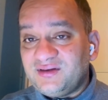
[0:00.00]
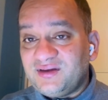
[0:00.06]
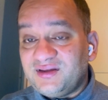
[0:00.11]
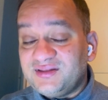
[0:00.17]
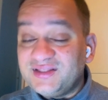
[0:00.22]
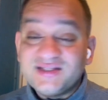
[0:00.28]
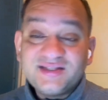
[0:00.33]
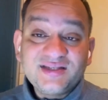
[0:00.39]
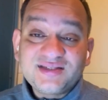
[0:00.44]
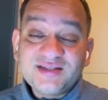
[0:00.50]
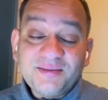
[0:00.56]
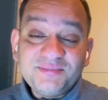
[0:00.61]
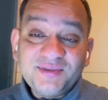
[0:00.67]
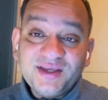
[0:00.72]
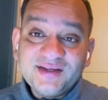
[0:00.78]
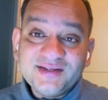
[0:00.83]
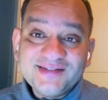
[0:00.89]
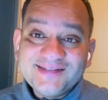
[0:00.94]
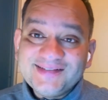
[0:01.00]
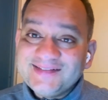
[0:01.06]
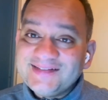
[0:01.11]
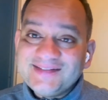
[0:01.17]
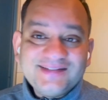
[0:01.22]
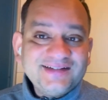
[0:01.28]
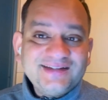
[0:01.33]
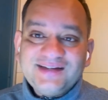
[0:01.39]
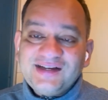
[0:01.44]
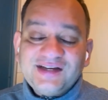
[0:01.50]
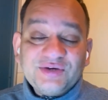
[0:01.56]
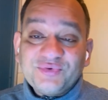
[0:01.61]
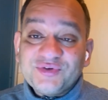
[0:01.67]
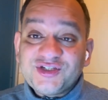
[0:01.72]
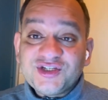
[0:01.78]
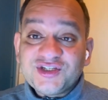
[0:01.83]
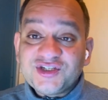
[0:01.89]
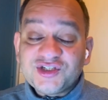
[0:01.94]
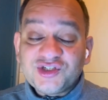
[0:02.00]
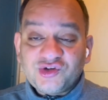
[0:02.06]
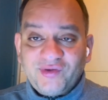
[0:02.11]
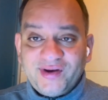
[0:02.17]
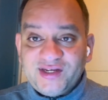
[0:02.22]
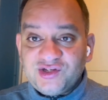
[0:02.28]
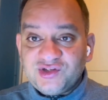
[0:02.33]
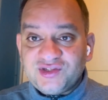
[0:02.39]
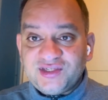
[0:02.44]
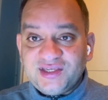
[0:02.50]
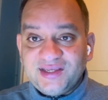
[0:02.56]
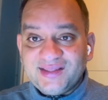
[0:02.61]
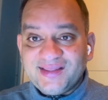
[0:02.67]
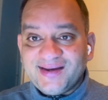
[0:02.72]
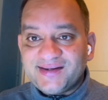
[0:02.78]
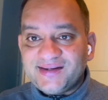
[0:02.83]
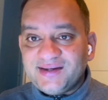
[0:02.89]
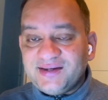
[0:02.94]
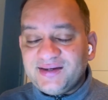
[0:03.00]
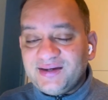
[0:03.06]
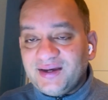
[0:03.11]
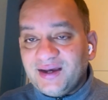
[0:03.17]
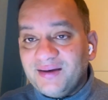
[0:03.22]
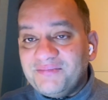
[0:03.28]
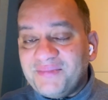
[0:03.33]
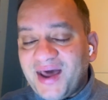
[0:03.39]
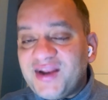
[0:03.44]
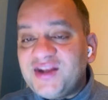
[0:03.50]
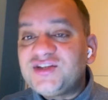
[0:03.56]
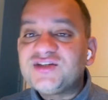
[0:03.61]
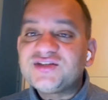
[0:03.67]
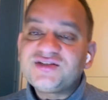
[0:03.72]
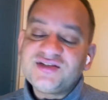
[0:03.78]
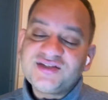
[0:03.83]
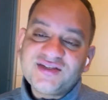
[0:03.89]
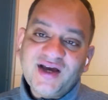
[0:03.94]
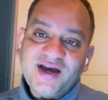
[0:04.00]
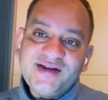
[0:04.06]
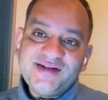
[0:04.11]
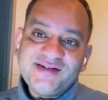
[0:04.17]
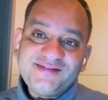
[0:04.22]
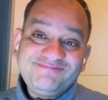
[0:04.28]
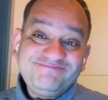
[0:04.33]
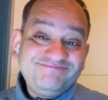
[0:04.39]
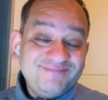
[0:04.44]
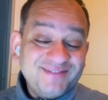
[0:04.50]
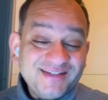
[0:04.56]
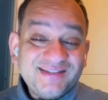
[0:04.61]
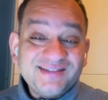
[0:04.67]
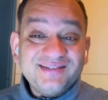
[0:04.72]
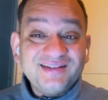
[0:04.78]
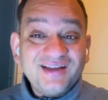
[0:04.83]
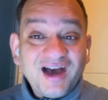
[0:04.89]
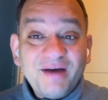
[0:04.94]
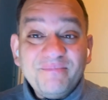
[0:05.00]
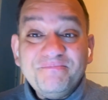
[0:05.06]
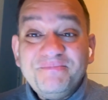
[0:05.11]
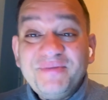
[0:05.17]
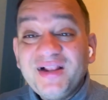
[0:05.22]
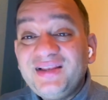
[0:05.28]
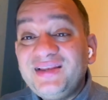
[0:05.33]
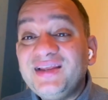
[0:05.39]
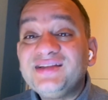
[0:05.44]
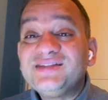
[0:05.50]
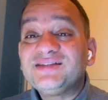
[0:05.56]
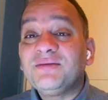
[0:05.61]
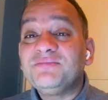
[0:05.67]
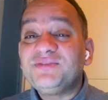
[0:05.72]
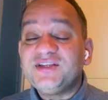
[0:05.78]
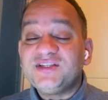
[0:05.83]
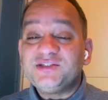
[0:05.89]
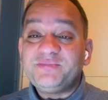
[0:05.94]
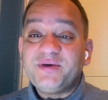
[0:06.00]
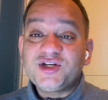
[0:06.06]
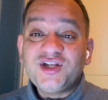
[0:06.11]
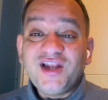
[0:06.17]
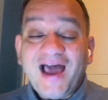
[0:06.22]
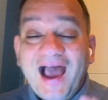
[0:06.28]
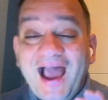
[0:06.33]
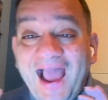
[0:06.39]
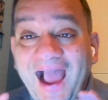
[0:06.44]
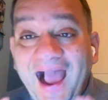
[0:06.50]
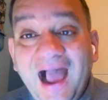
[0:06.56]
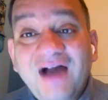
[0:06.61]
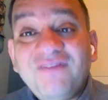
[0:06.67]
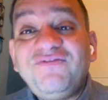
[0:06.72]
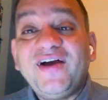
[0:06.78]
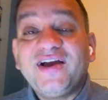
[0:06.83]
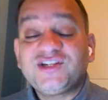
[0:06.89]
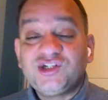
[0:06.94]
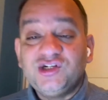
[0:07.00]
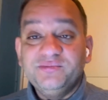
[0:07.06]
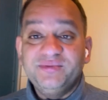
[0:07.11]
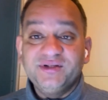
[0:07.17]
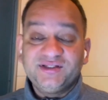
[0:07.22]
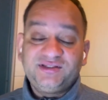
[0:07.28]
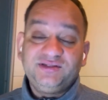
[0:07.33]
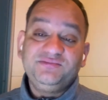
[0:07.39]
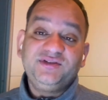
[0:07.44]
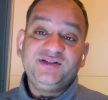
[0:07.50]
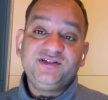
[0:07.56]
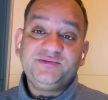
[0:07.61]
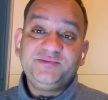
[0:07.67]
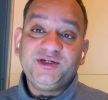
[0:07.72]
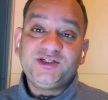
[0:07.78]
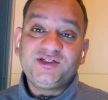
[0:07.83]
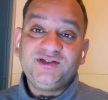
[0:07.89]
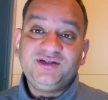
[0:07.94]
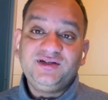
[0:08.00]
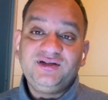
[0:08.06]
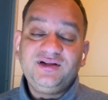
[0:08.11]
This is something which is just great to see, that a manager has decided, listen, I'm building something special. I have actually built something special.